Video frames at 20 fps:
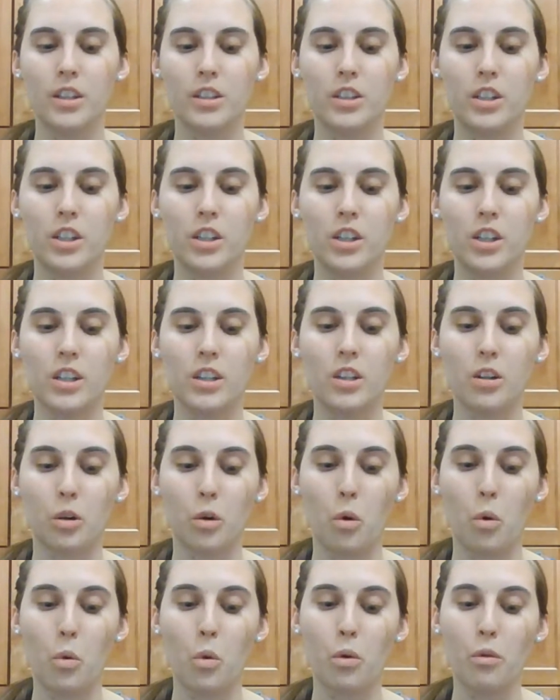Did the
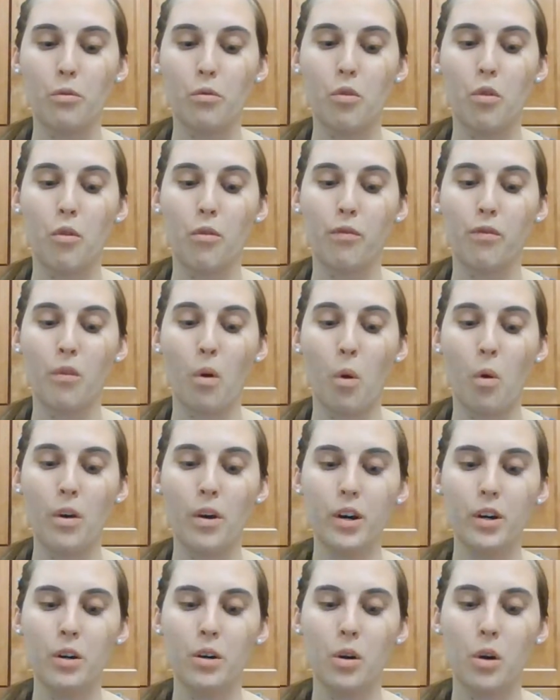court rule
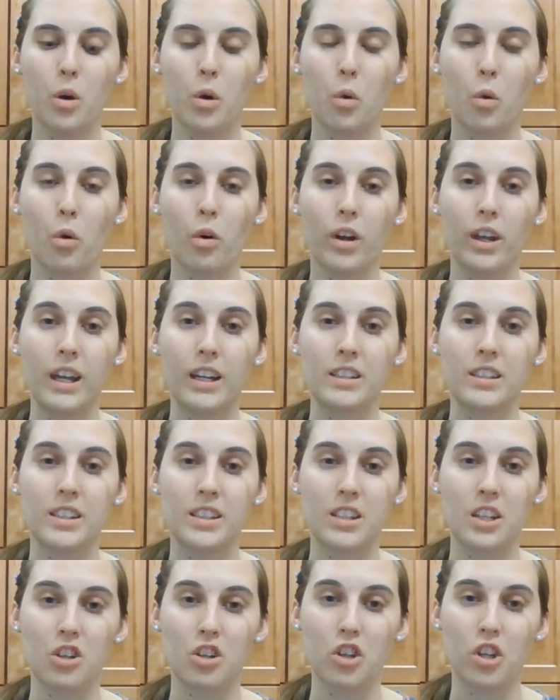for or
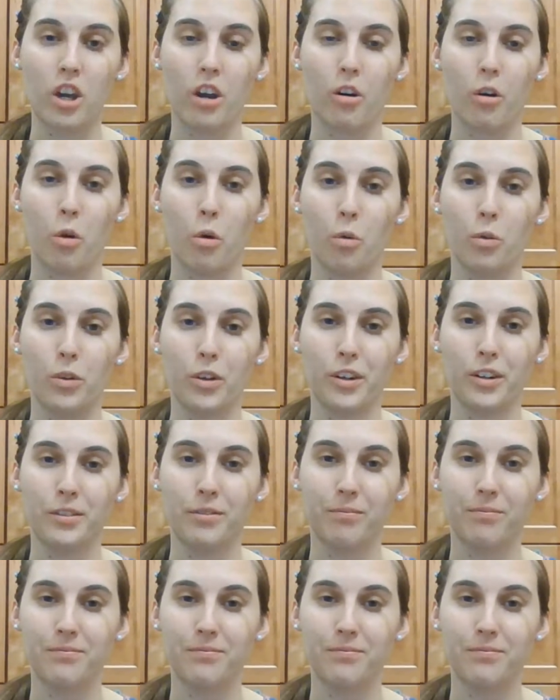against the shareholder?